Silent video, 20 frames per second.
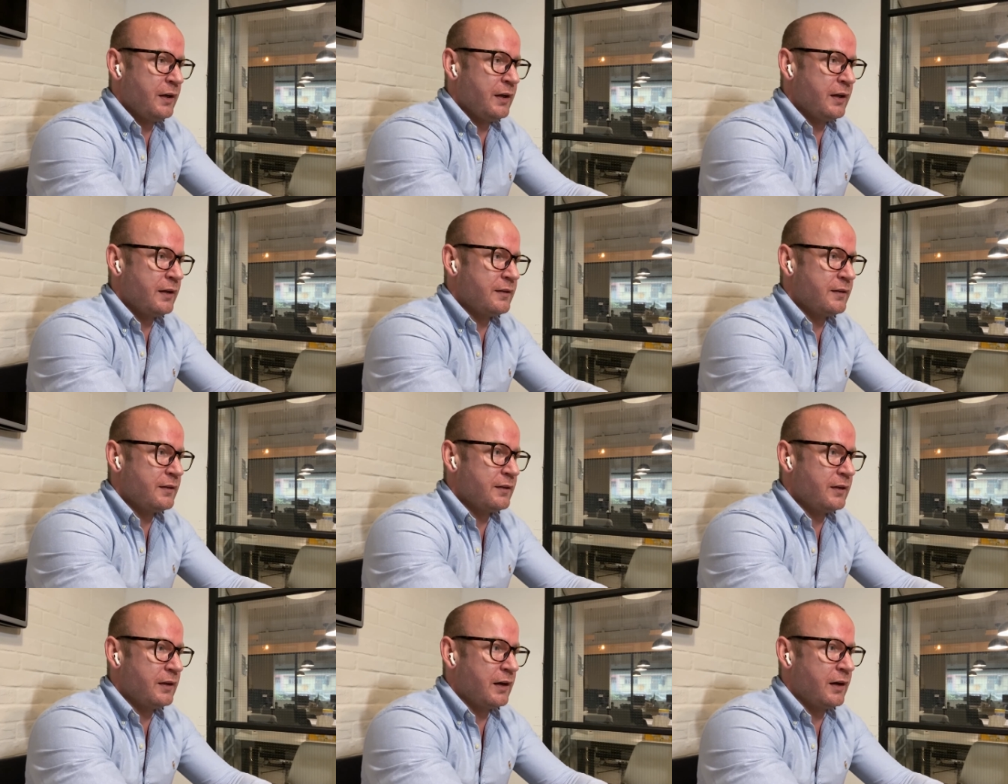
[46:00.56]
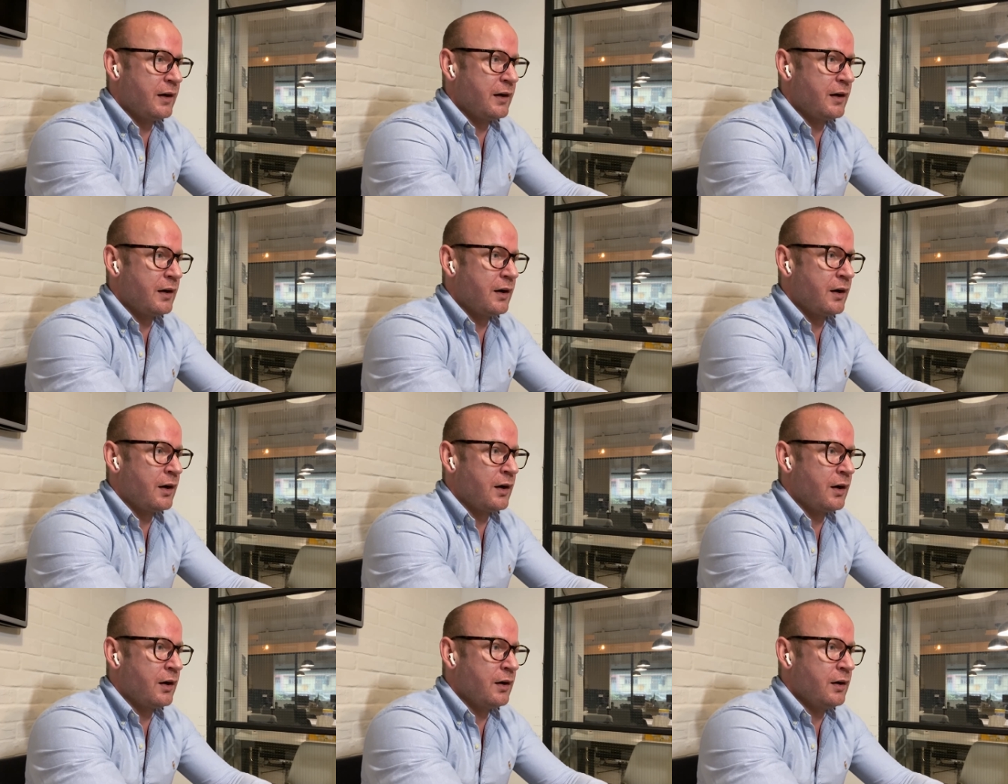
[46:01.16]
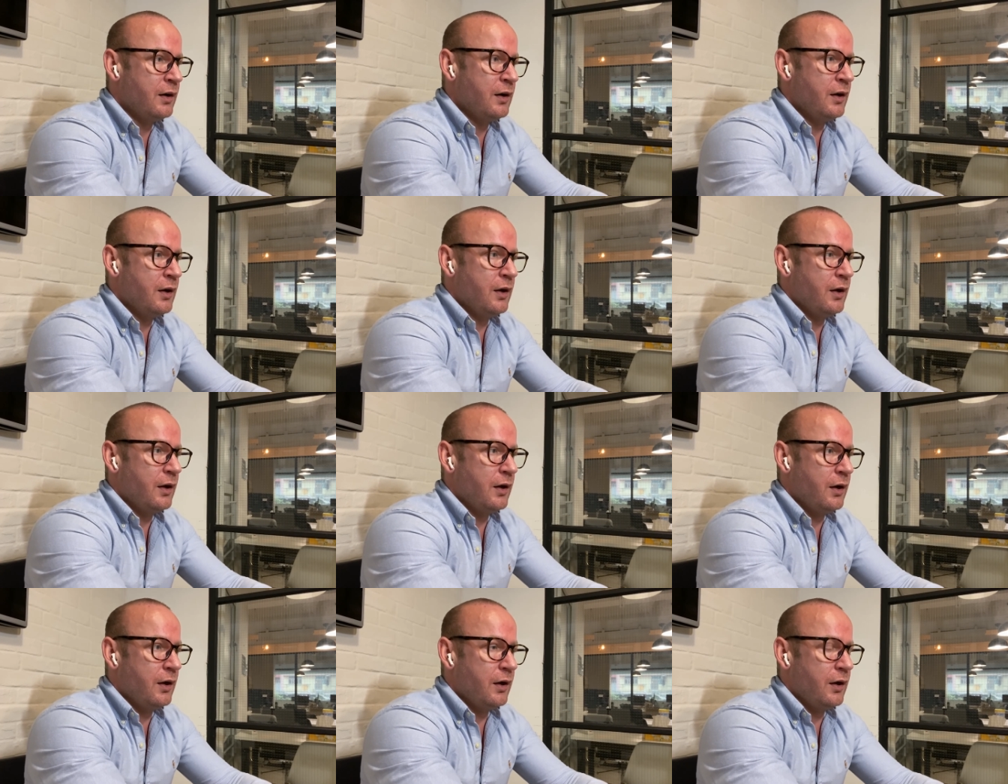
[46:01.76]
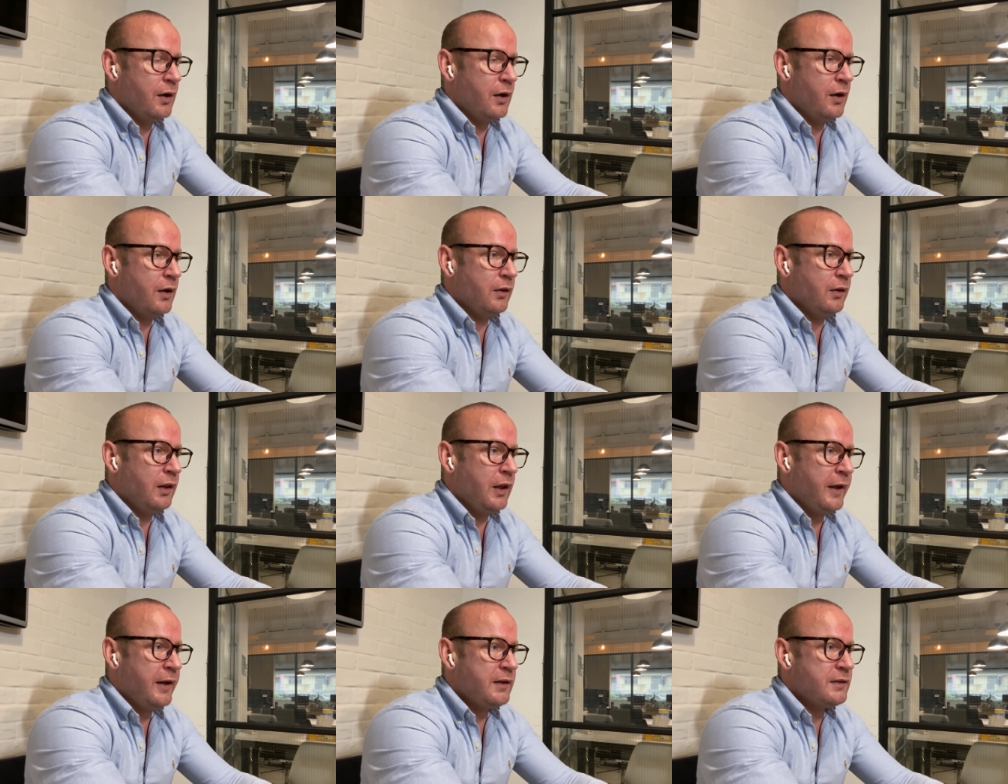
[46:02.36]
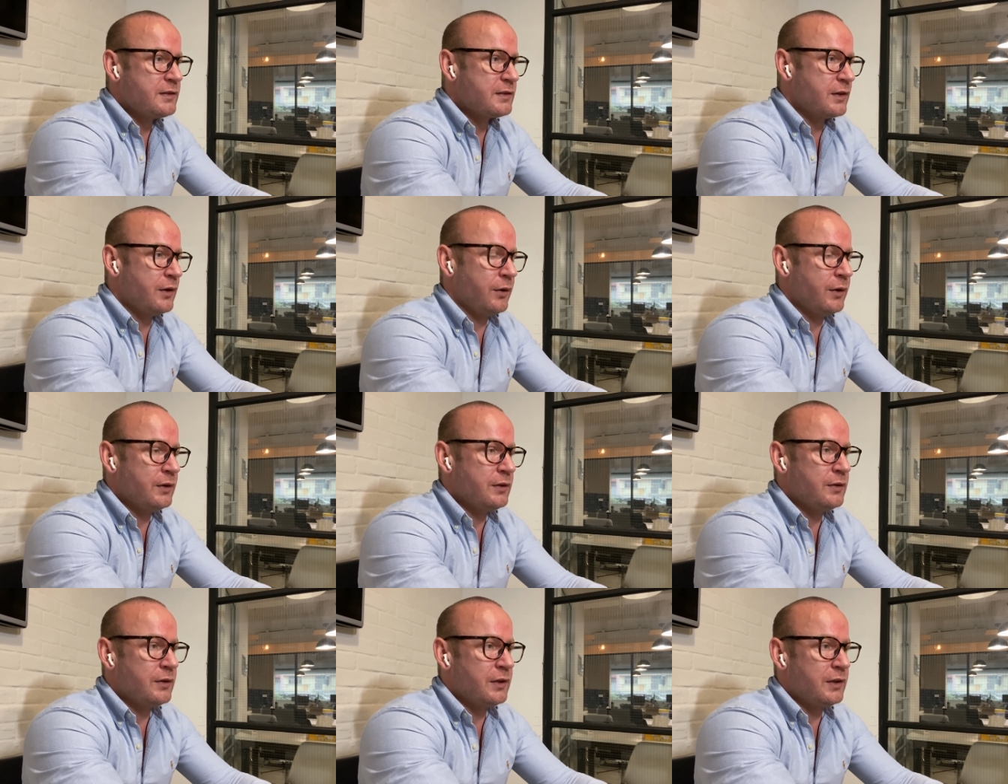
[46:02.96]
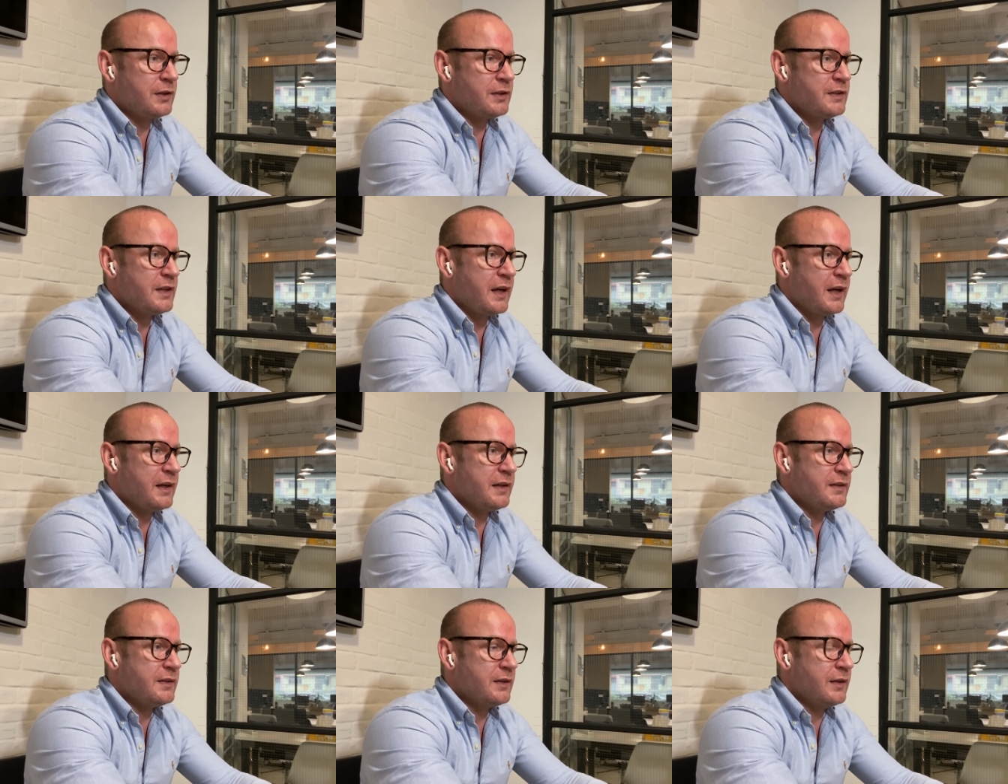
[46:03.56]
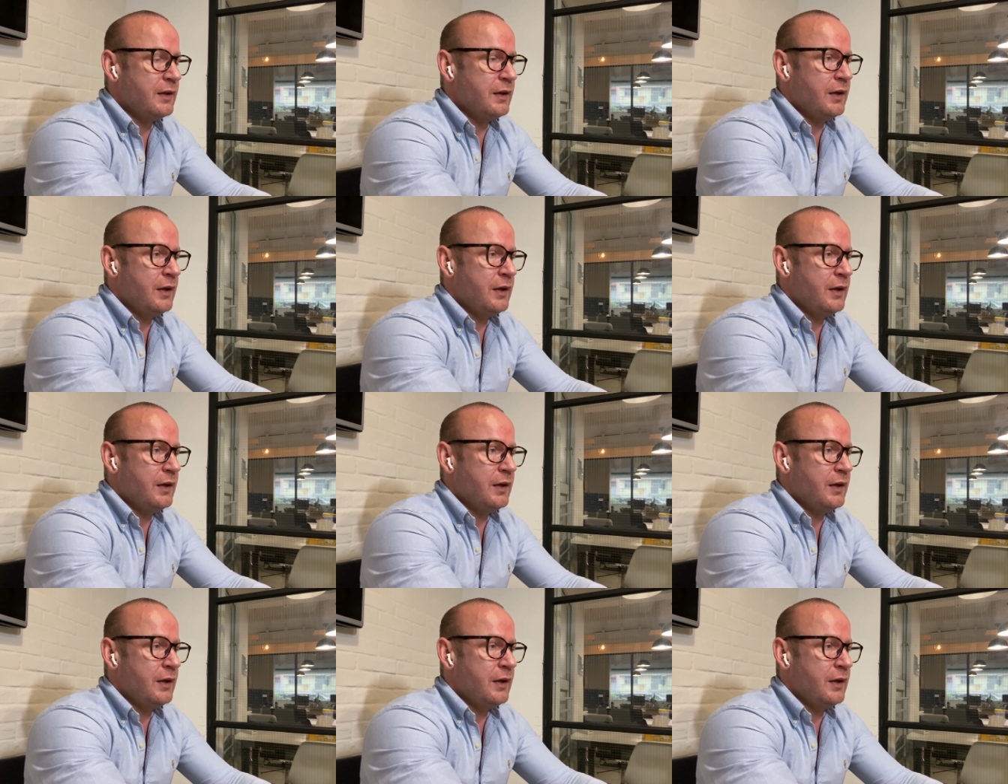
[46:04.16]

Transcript: that there are links going to their site,